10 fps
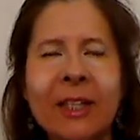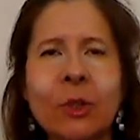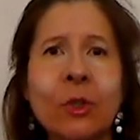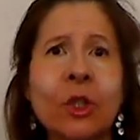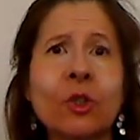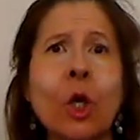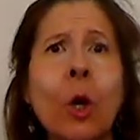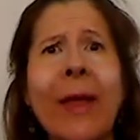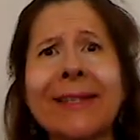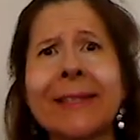She goes, oh,
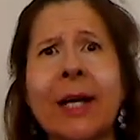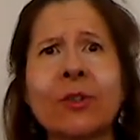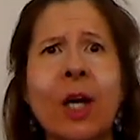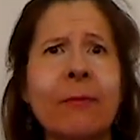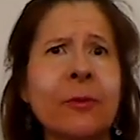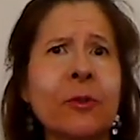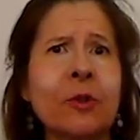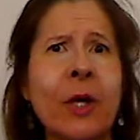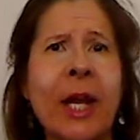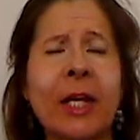that sounds awful
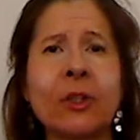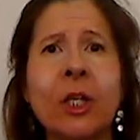strange.